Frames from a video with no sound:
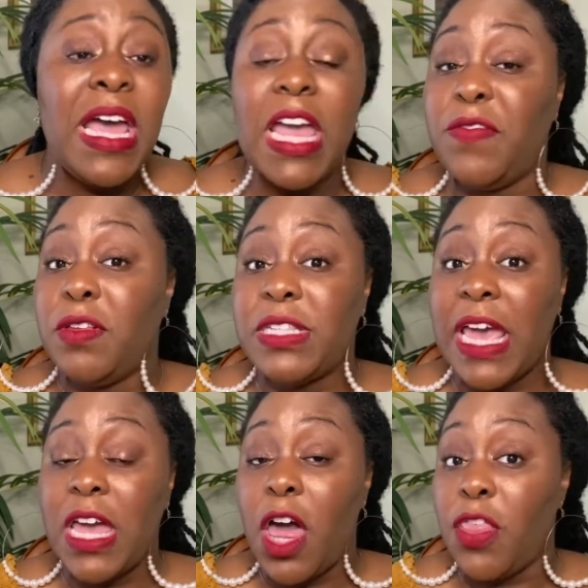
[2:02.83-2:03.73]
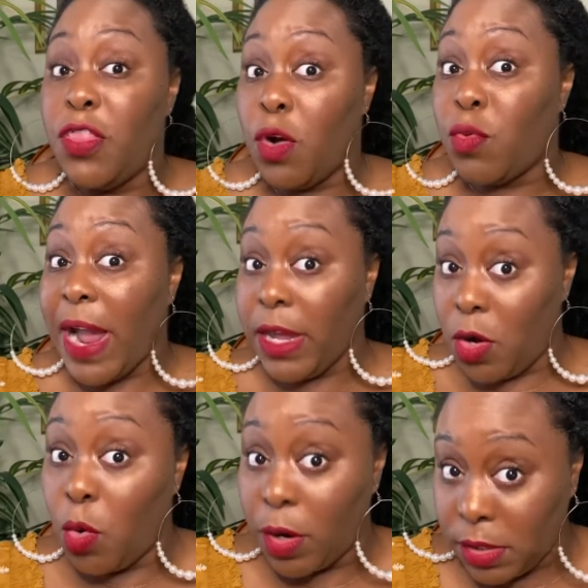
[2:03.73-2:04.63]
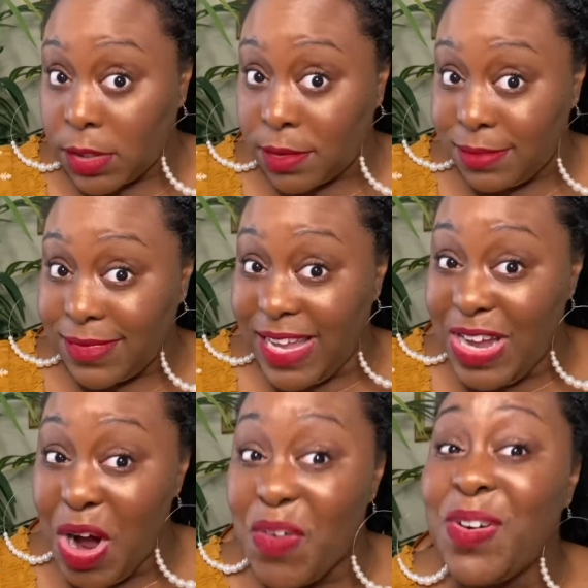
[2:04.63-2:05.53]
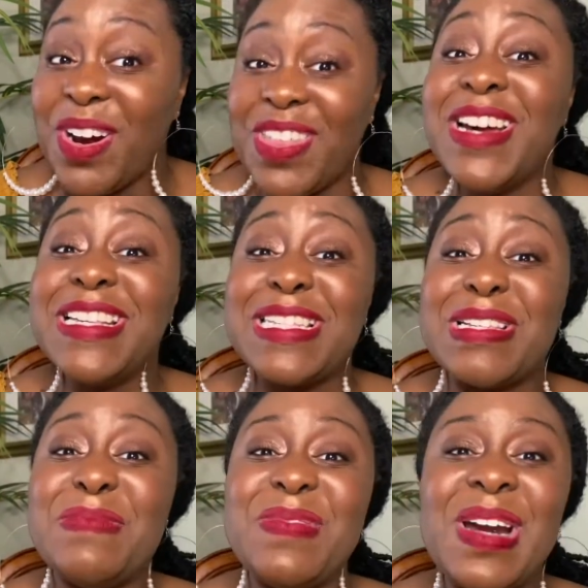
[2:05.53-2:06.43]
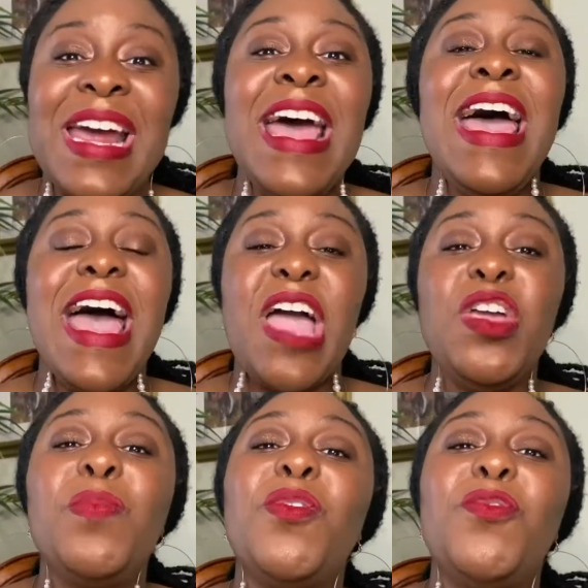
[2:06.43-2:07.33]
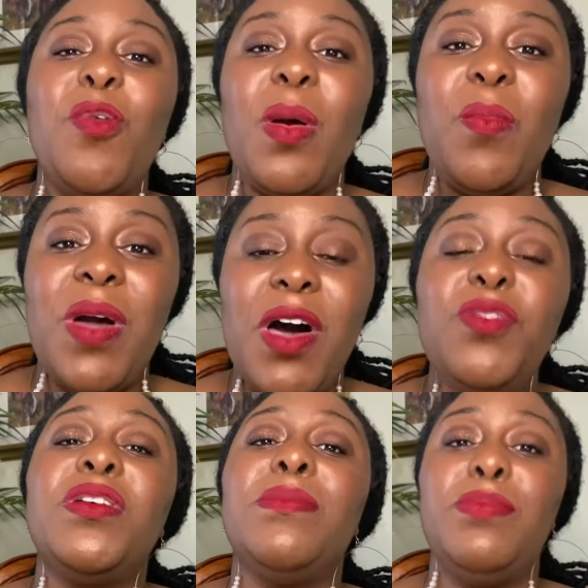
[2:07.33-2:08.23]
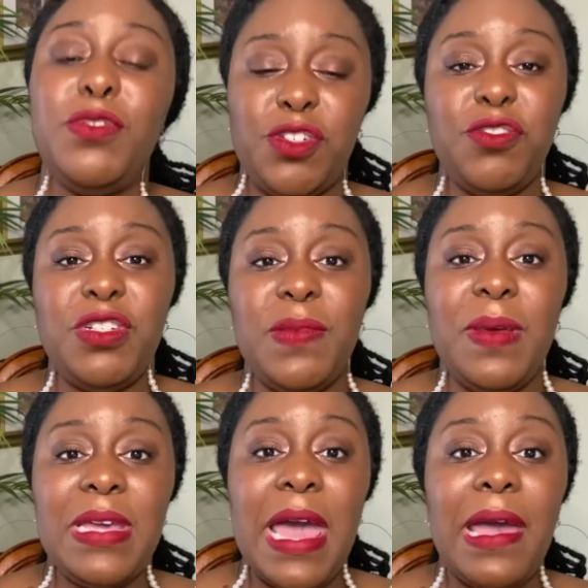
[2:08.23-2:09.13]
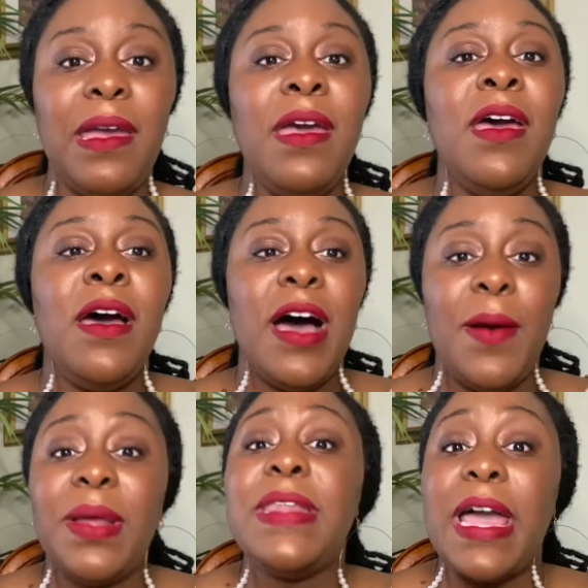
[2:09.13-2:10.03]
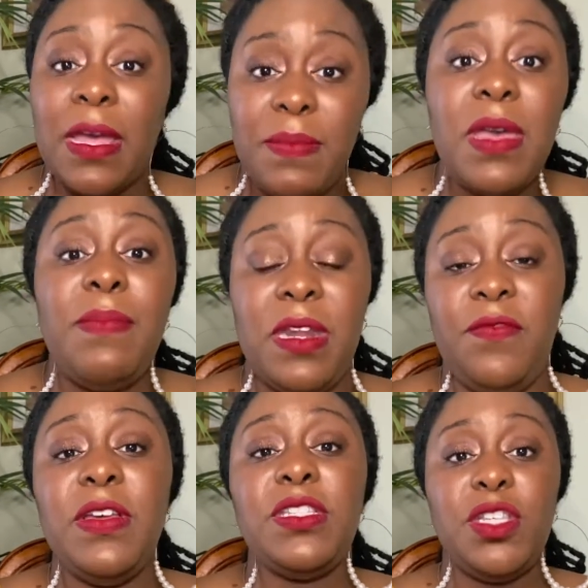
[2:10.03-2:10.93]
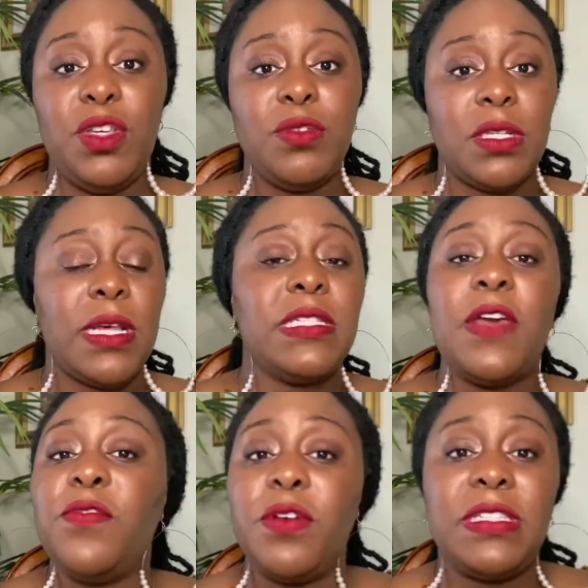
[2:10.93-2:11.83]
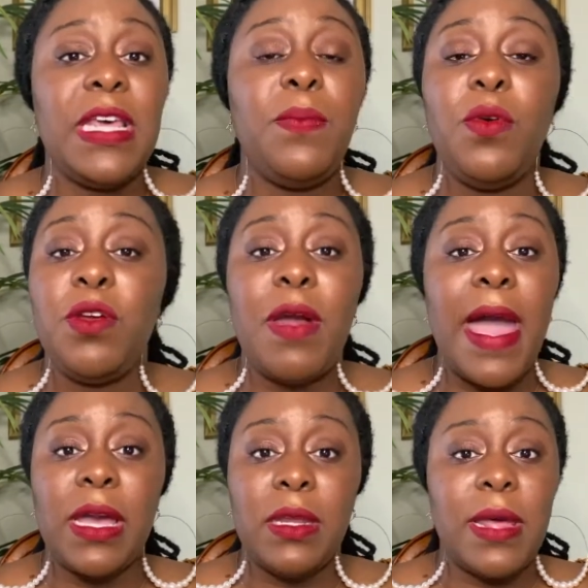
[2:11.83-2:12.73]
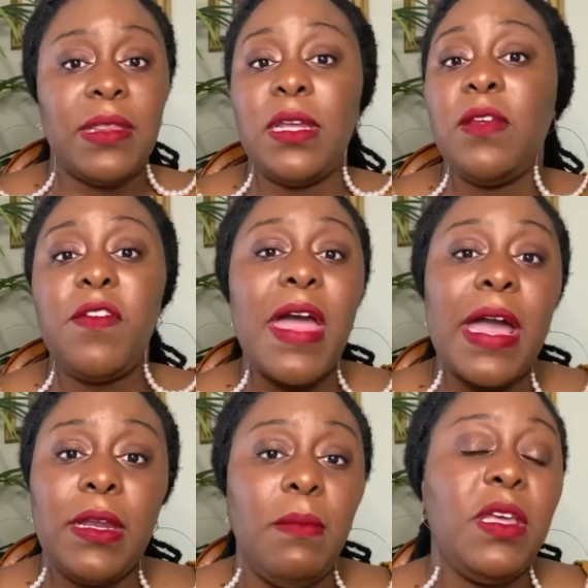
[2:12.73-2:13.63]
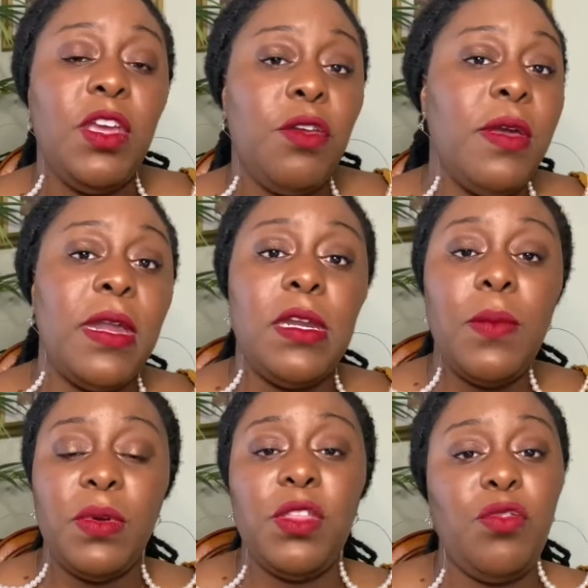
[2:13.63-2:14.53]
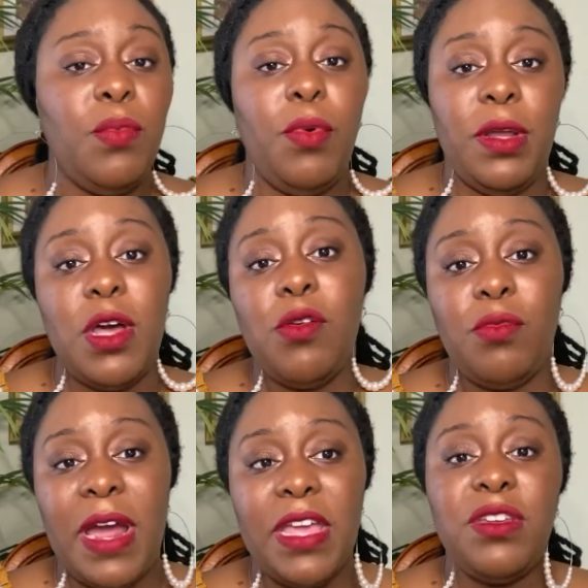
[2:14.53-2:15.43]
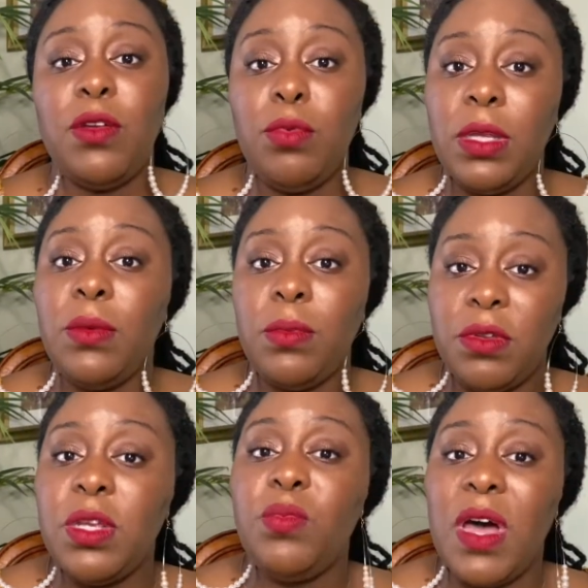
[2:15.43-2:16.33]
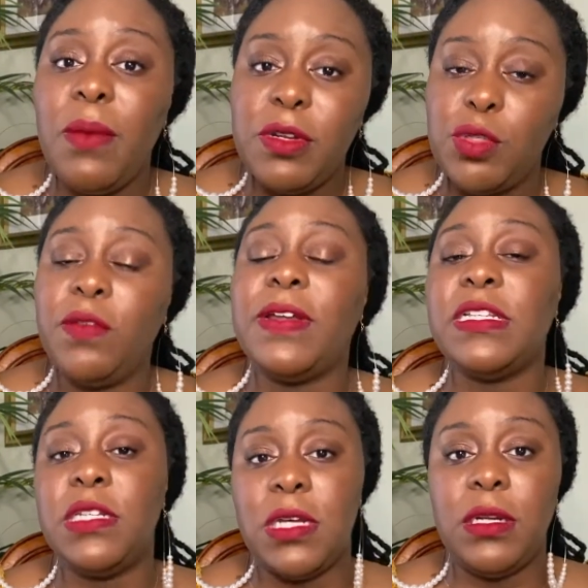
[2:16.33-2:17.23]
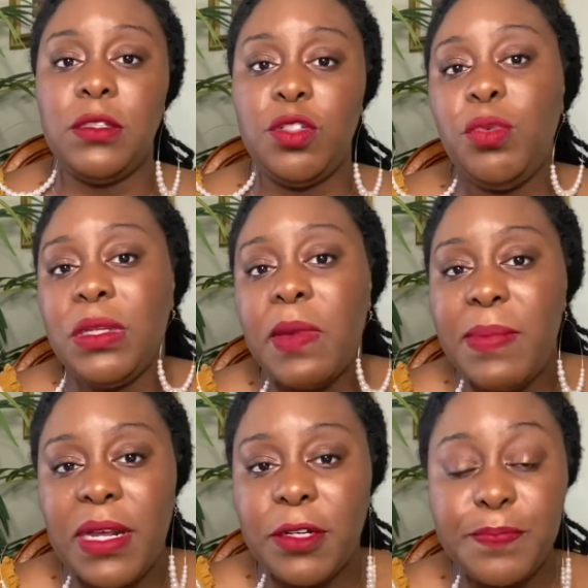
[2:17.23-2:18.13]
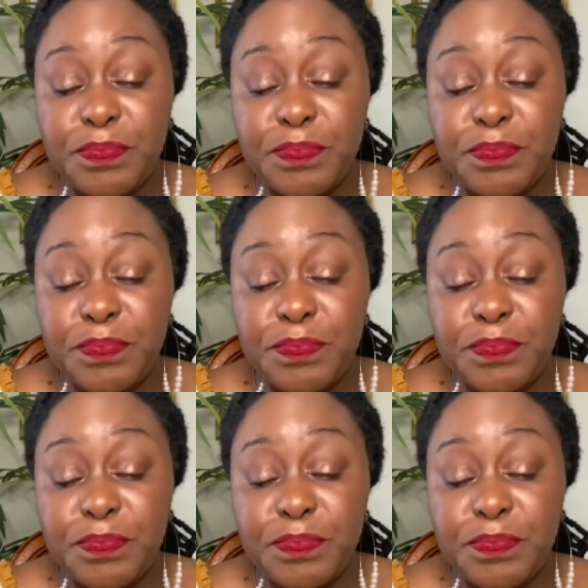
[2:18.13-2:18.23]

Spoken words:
if you take the right course over the summer and you perform well, you can boost your GPA. And that could be a benefit to you. So let's say, for example, at the end of your academic year, you ended up with a 3.0, right? You did well, but you would have liked to do a little bit better.